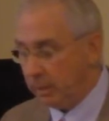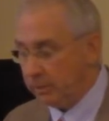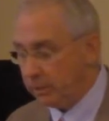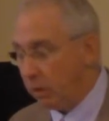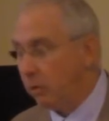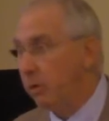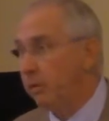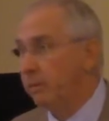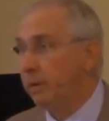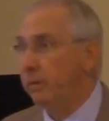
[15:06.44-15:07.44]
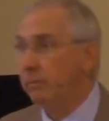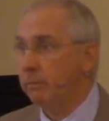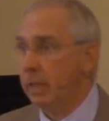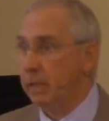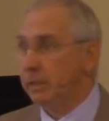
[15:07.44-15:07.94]
And so he very
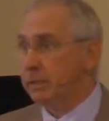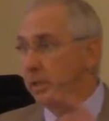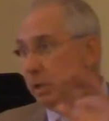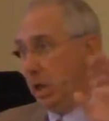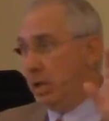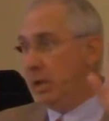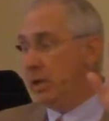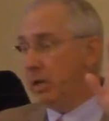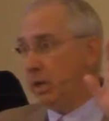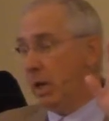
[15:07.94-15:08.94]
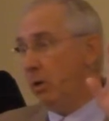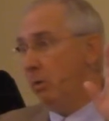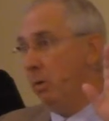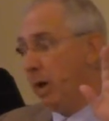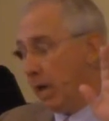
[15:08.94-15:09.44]
flatly said, no,
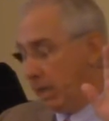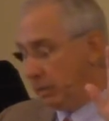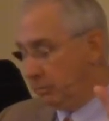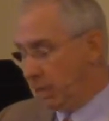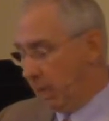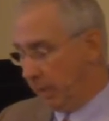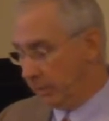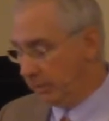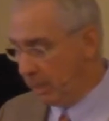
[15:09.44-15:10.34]
I do not.